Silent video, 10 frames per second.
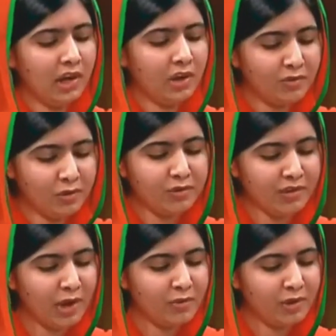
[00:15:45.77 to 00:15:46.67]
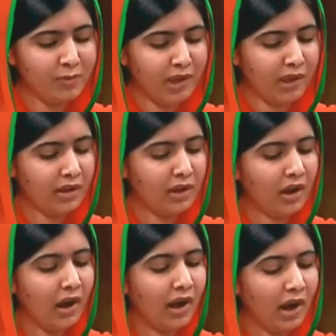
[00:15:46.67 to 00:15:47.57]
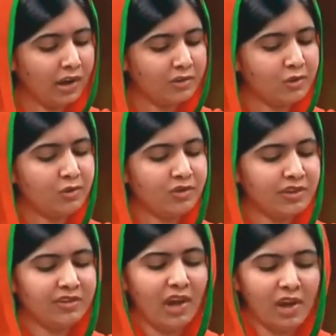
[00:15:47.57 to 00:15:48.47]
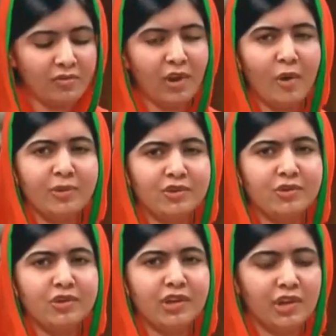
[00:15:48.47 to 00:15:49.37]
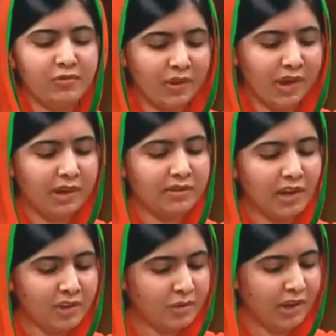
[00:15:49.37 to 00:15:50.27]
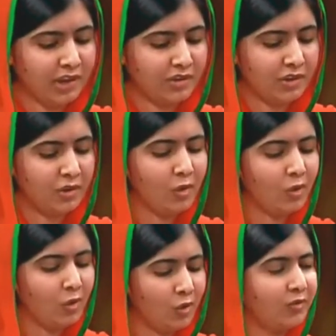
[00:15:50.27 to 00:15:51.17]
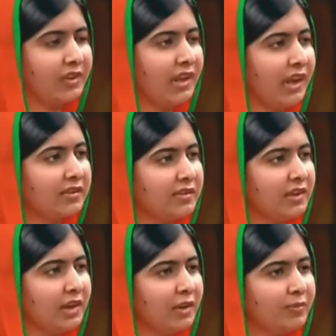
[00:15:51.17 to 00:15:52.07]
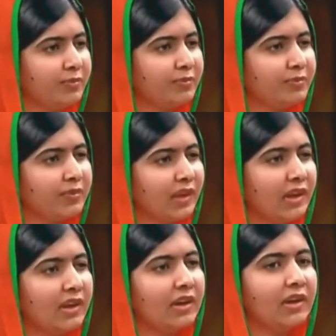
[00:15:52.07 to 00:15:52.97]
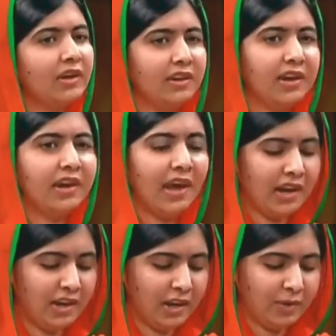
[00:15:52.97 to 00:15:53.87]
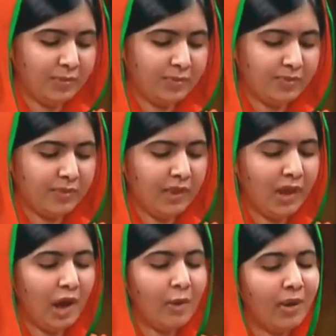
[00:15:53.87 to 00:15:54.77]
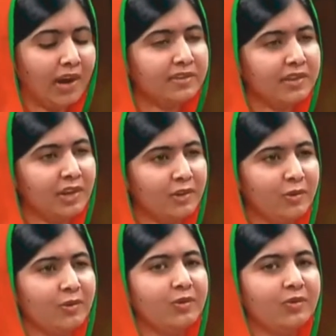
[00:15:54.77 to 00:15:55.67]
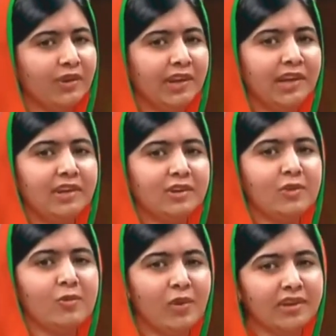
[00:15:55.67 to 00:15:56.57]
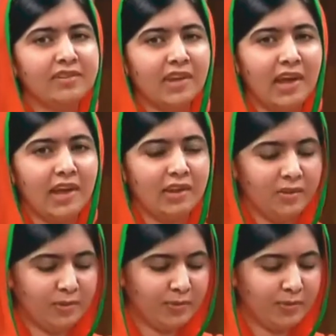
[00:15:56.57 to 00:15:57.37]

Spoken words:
If you stand with me, I ask you to seize every opportunity for girls' education over the next year. Dear Canada, I'm asking you to lead once again.